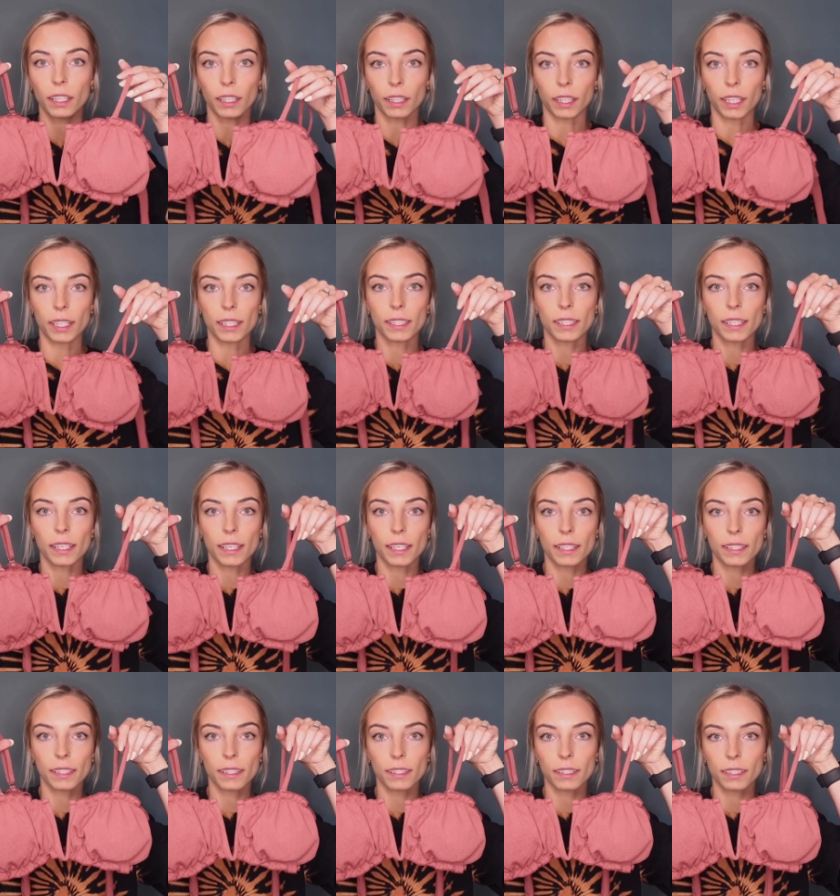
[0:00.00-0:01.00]
This
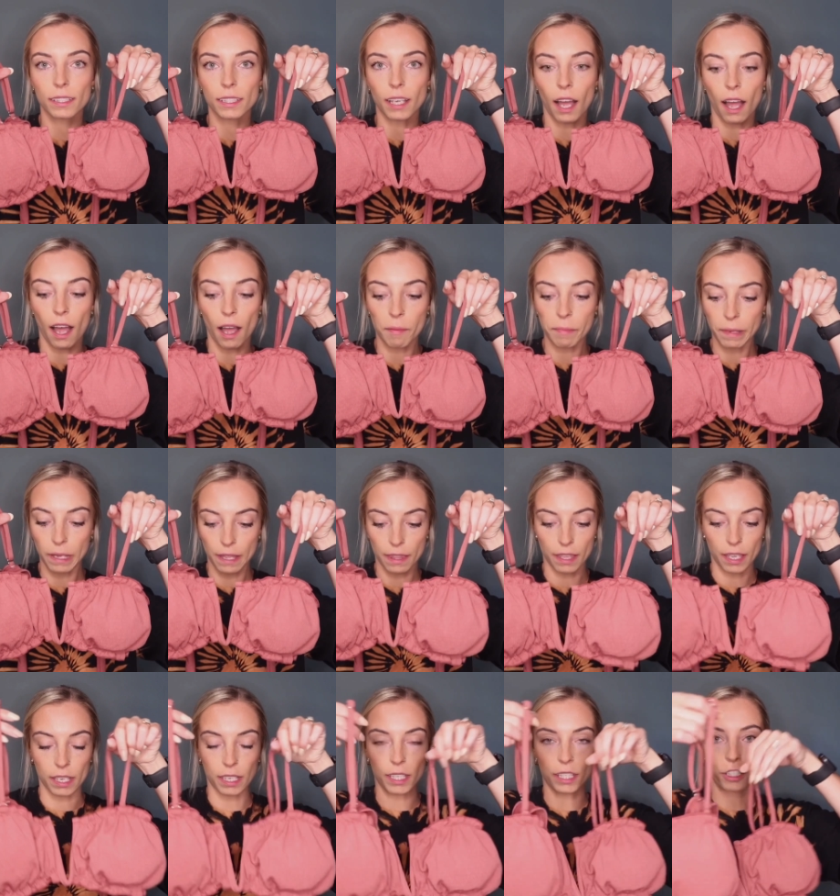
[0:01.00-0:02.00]
is the top and
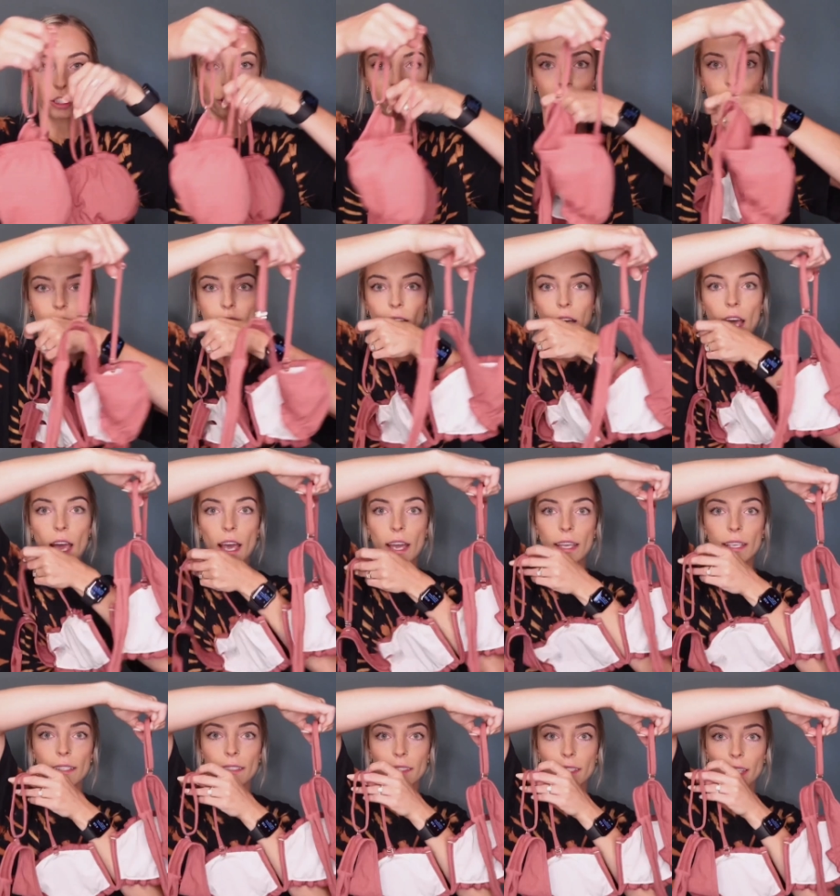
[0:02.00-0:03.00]
then it just
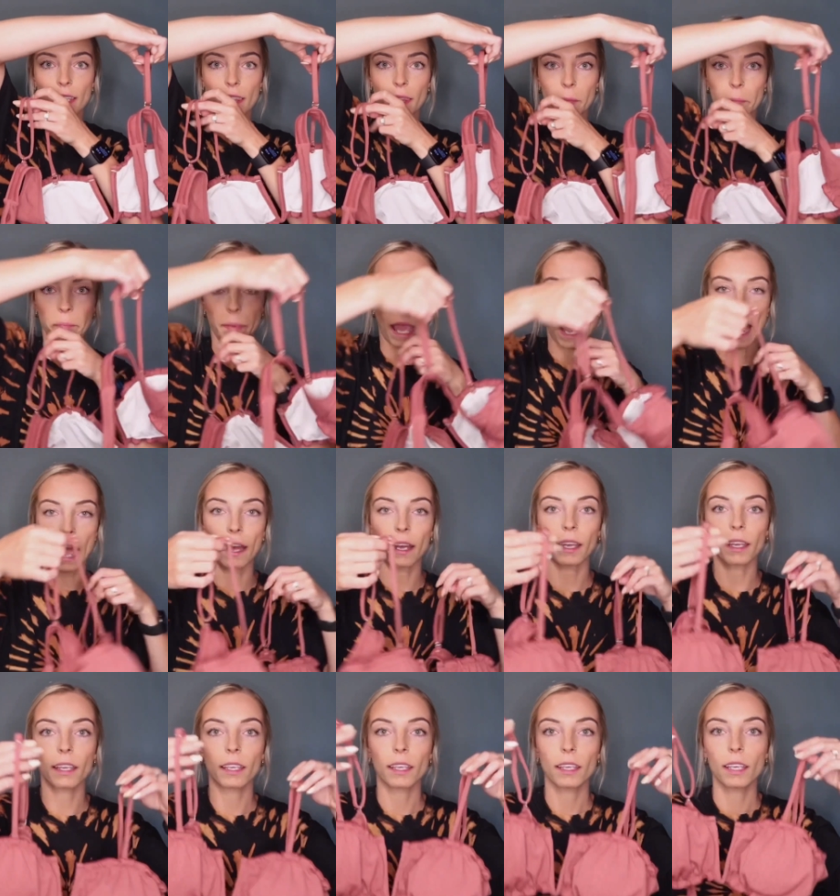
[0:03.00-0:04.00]
ties in the back.
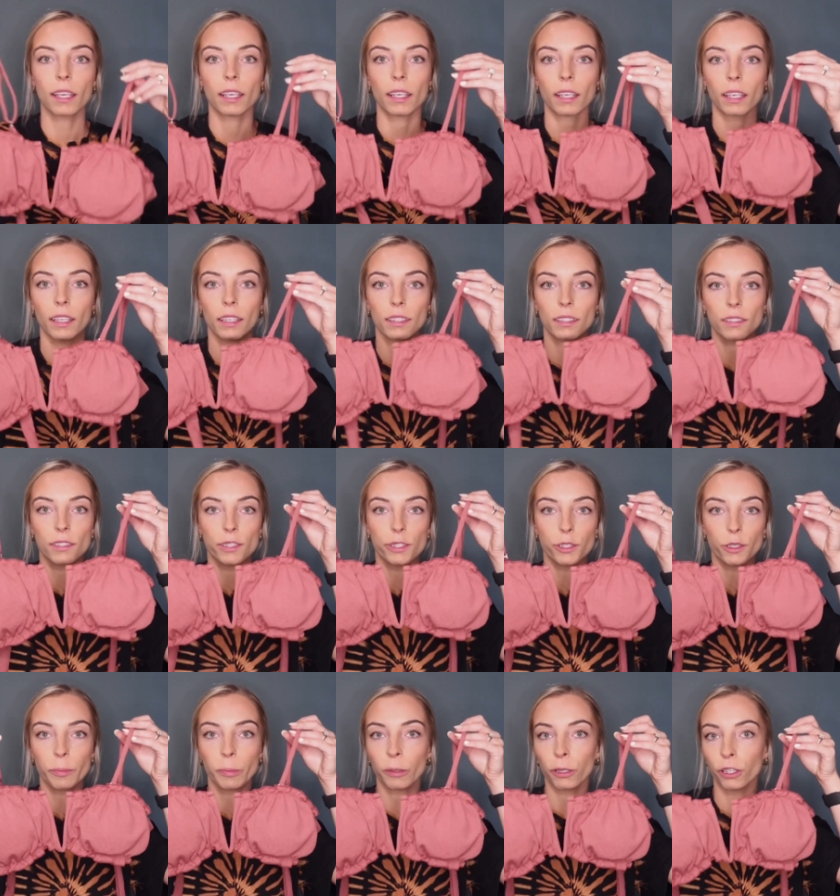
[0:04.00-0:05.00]

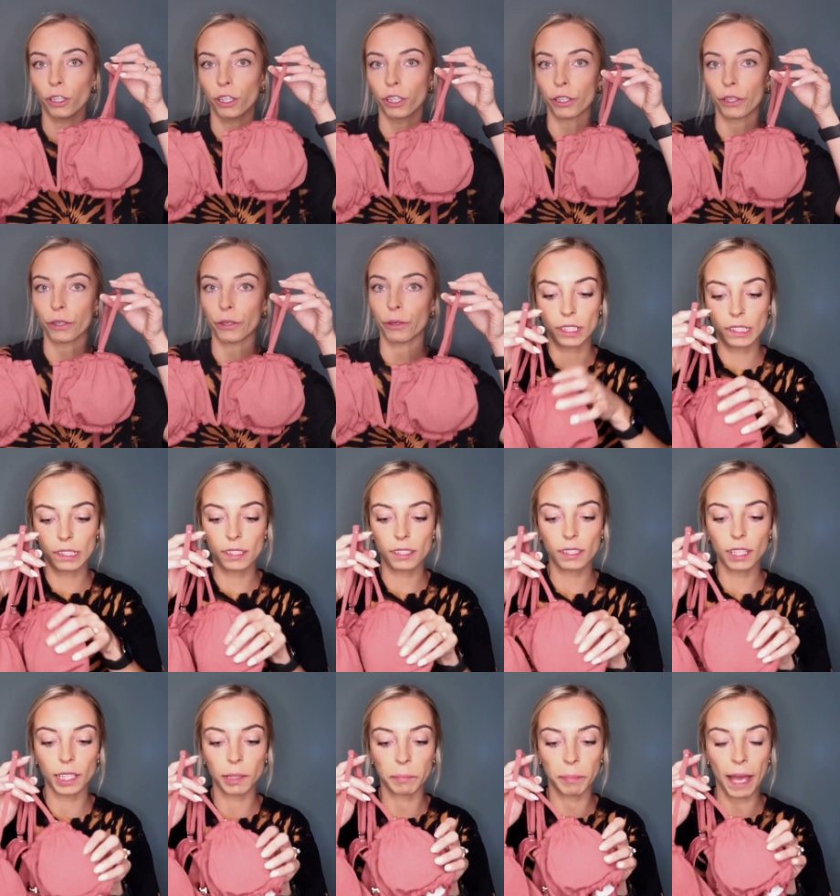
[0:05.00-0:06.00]
Super cute. These
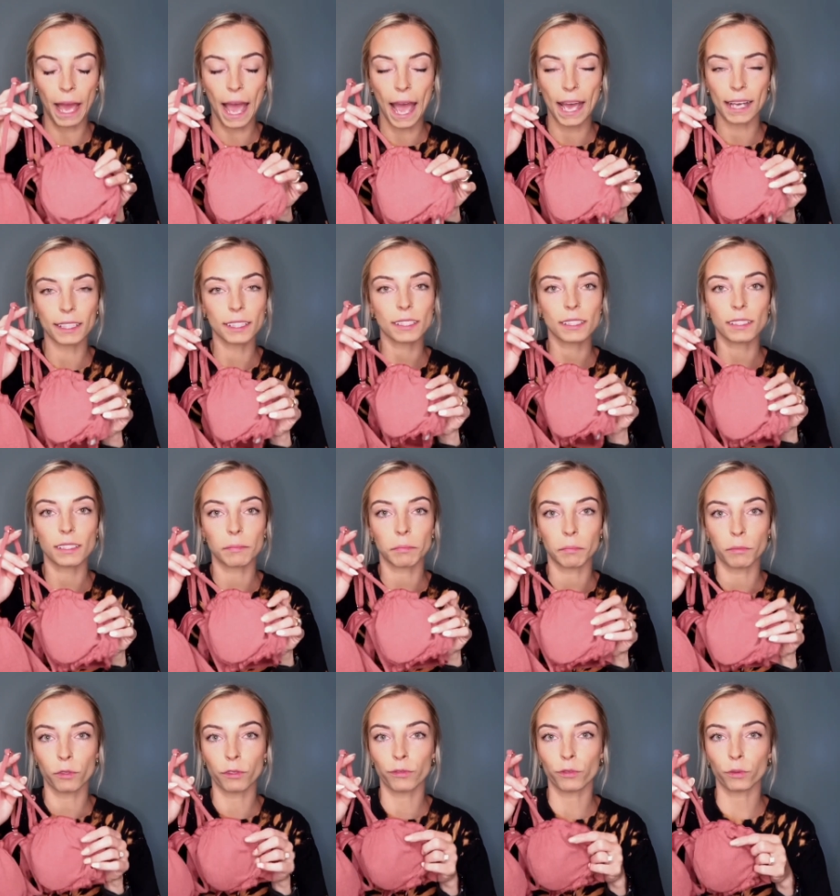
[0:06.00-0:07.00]
like pads
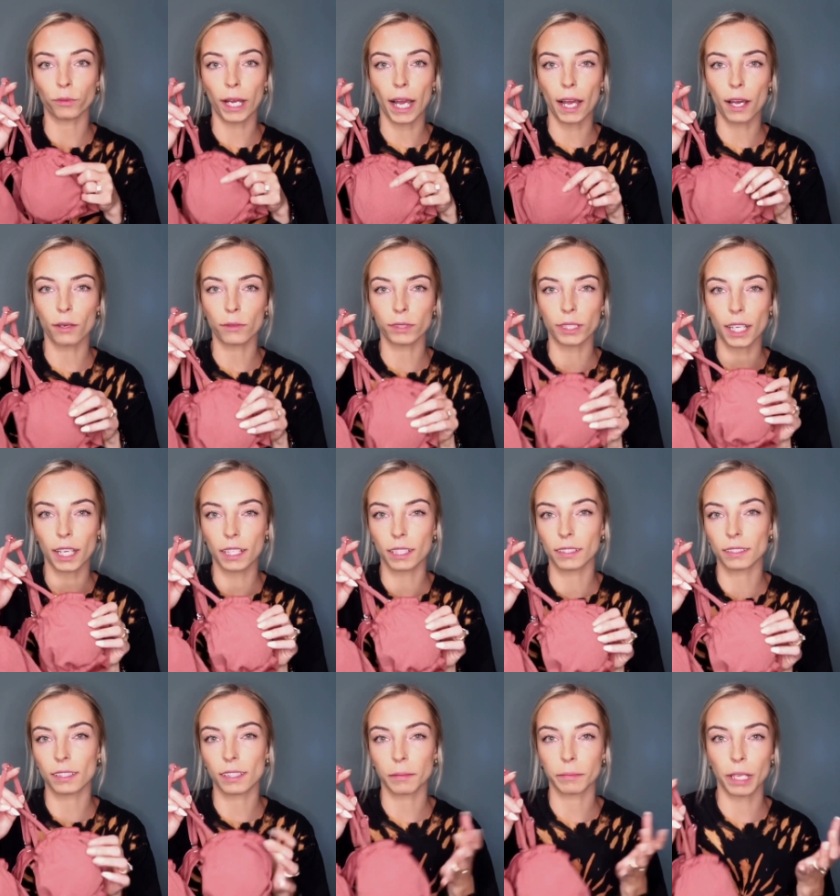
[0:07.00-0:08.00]
move around
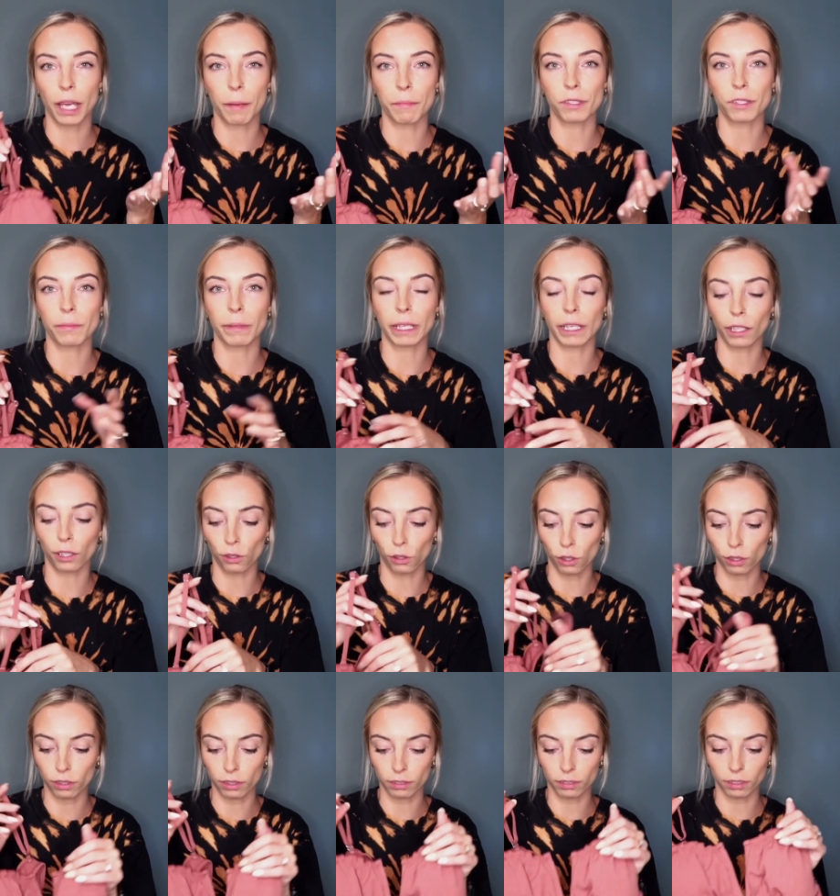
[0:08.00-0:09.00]
and sometimes make it
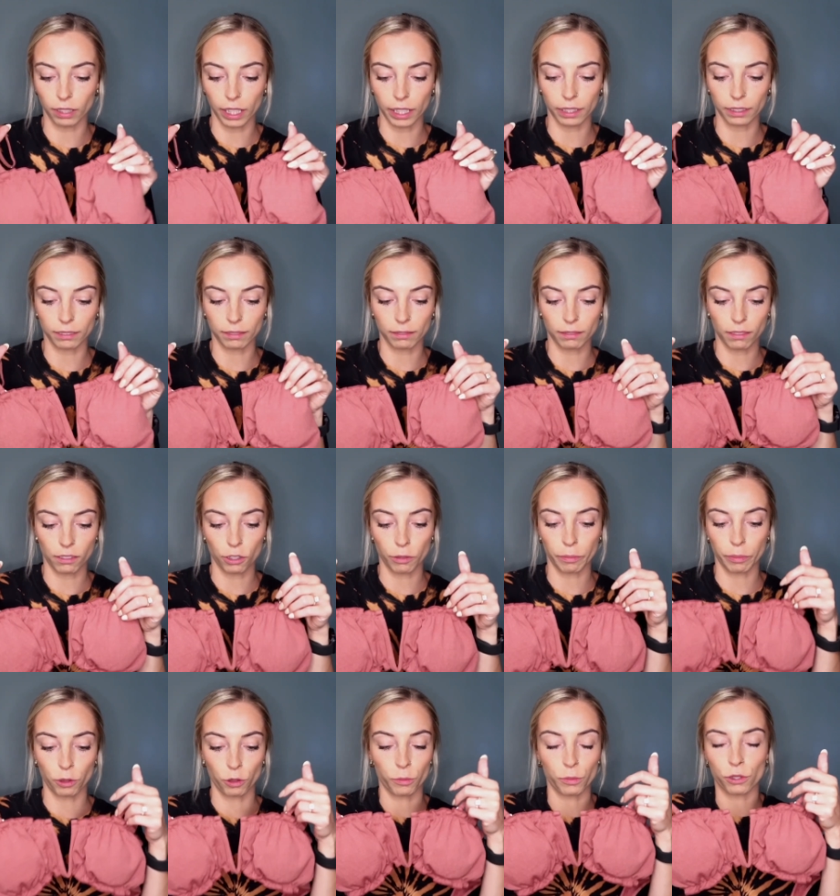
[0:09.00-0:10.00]
look like your
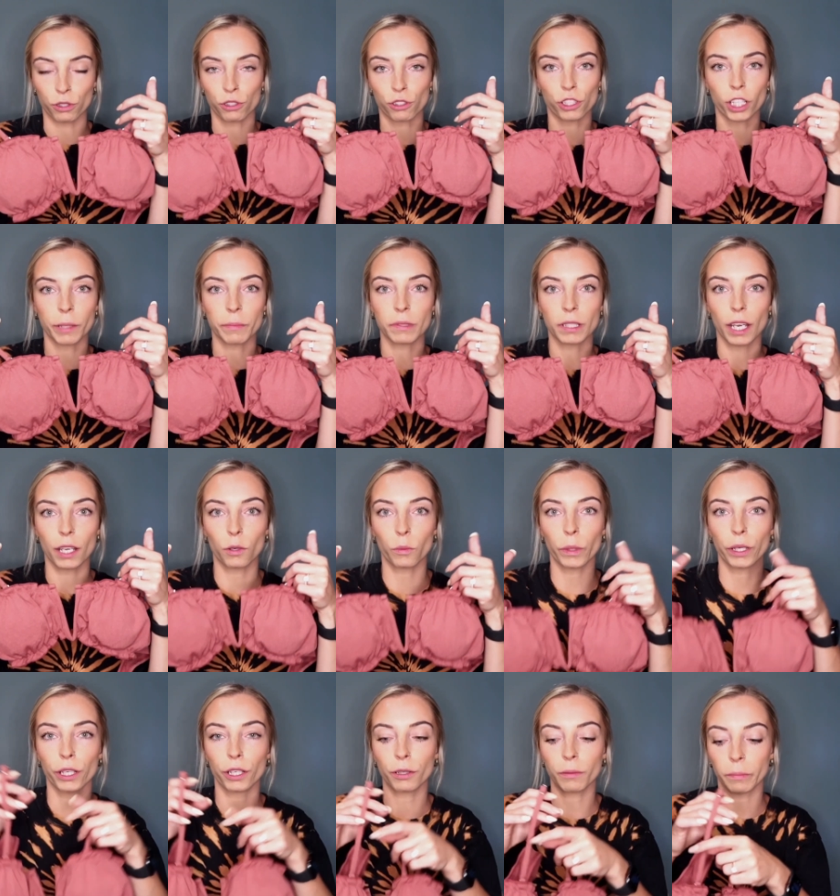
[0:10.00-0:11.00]
boobs are shaped kind of
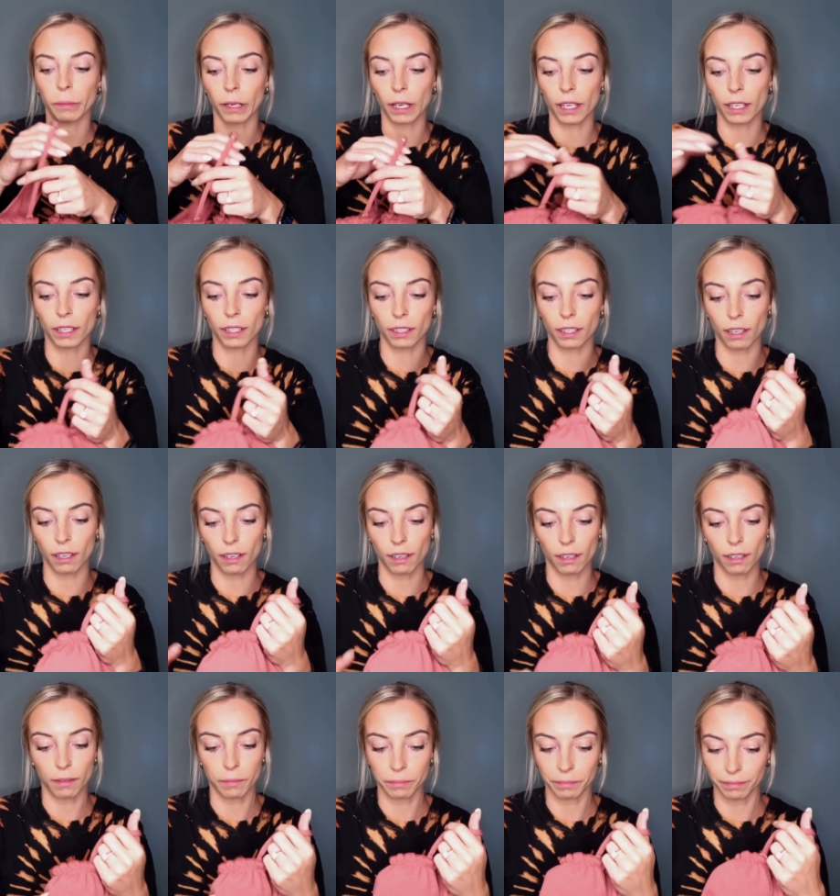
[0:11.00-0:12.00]
weird, but
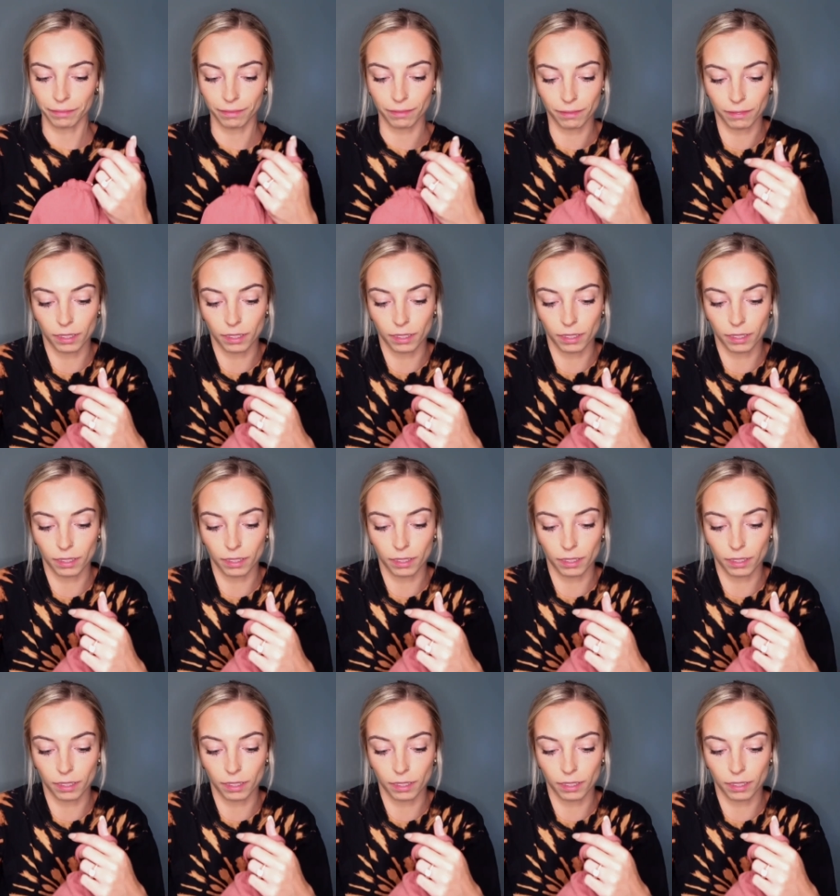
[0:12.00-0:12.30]
um,